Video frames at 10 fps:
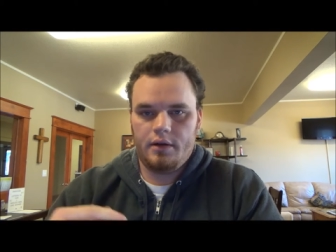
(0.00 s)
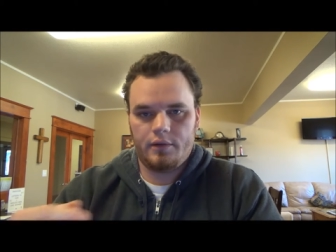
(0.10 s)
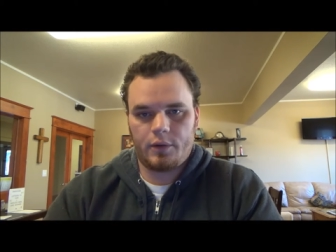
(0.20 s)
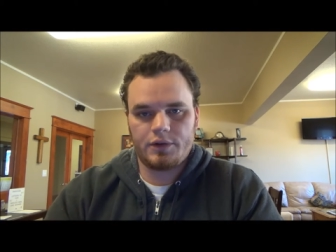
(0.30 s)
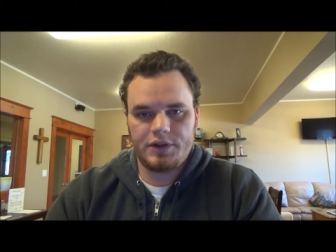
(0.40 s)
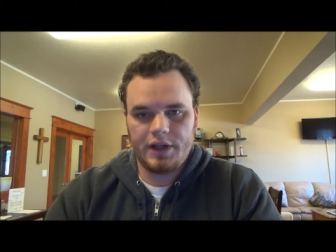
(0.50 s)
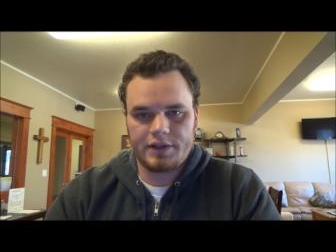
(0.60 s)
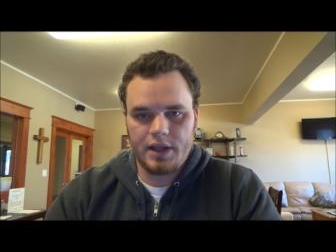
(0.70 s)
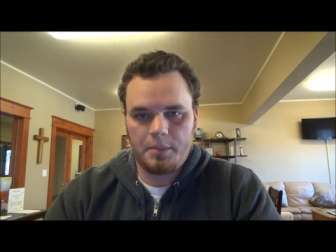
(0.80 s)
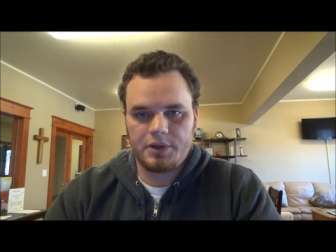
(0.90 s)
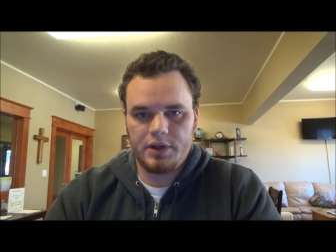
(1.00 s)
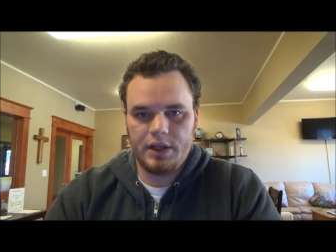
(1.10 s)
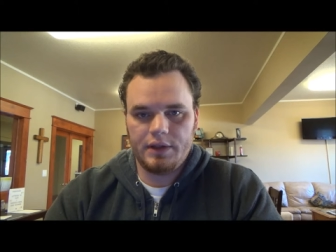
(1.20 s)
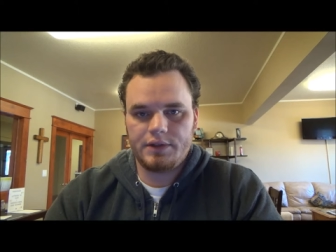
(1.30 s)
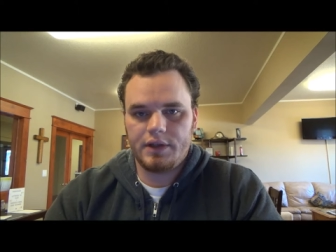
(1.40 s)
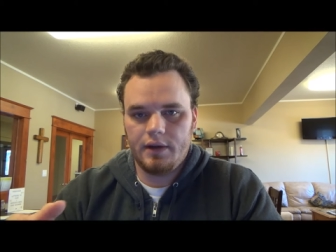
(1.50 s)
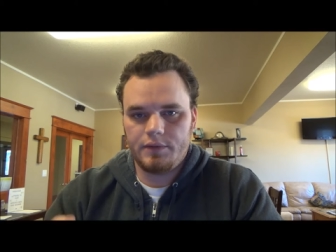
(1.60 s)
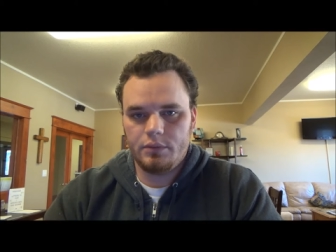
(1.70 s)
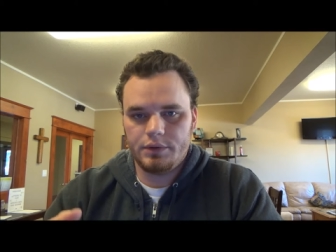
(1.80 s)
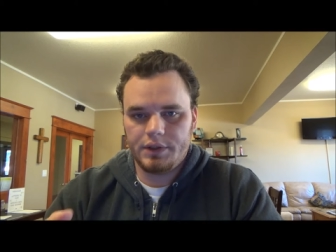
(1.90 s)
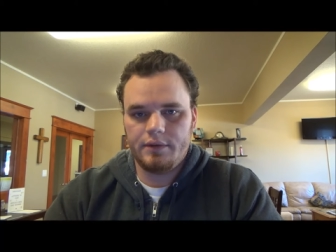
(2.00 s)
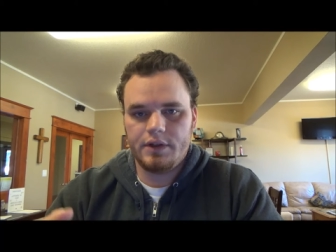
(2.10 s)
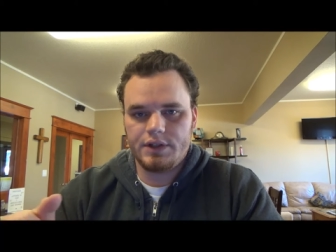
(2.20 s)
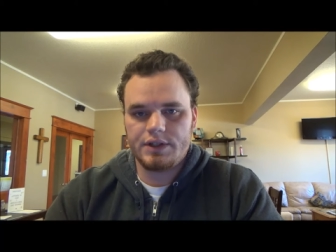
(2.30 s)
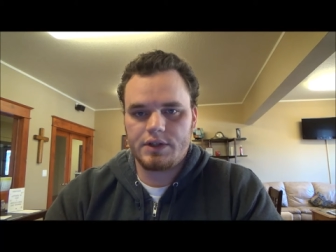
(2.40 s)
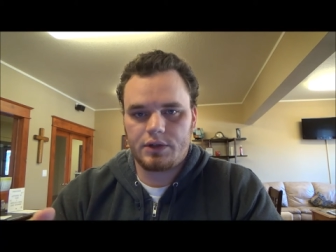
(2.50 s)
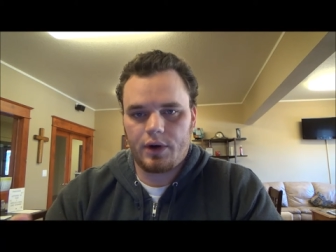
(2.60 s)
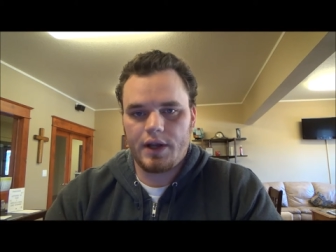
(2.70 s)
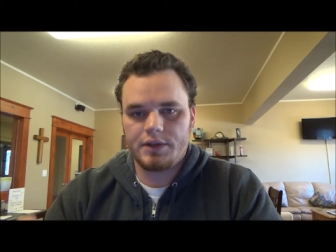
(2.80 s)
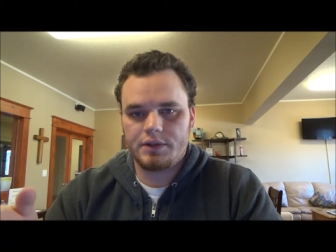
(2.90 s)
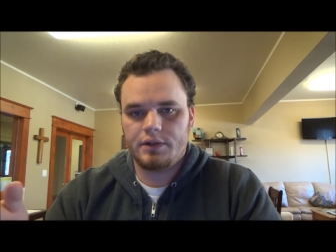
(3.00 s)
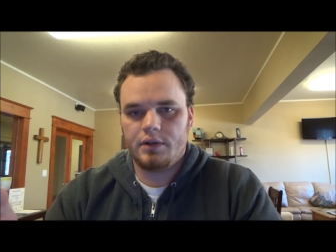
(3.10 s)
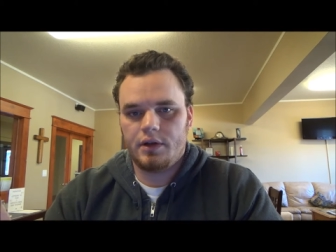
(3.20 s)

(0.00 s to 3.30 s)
Of course, the exception is if you believe that Jesus Christ